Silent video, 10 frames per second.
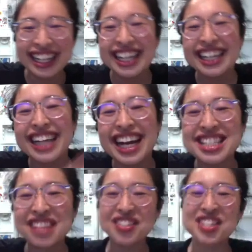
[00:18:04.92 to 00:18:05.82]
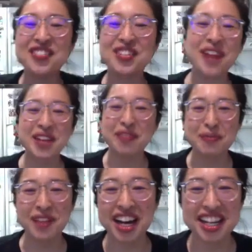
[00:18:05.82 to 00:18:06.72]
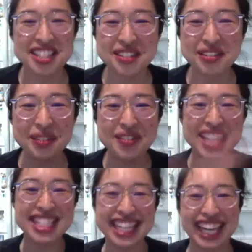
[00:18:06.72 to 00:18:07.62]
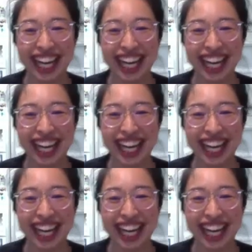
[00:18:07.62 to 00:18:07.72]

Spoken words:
Guys, give yourselves a round of applause. You were amazing.